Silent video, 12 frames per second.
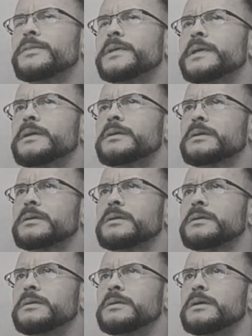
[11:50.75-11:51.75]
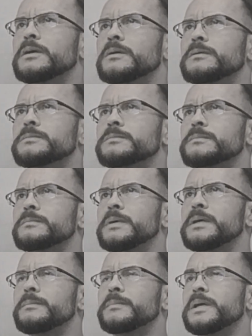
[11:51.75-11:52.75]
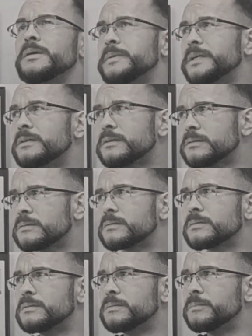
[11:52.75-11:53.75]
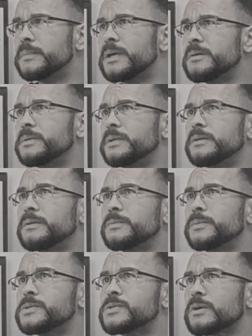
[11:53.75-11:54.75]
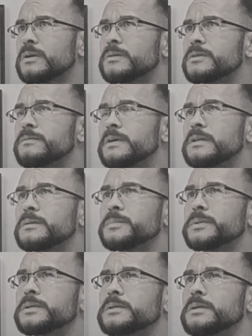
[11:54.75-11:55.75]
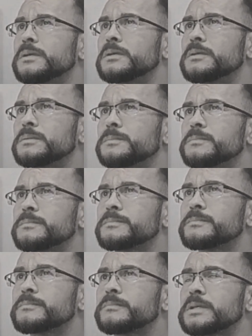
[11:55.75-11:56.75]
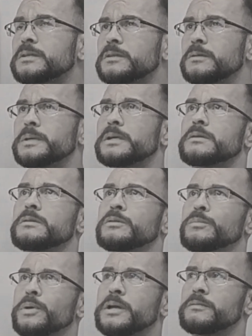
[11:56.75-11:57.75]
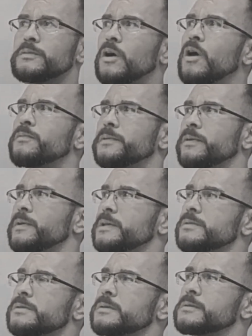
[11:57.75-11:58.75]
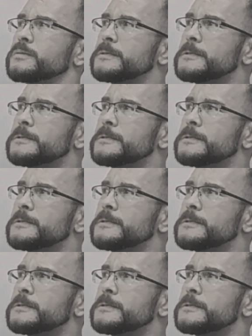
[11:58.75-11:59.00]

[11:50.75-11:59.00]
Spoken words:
think, maybe we start developing, I don't know about our own brand of coffee or anything.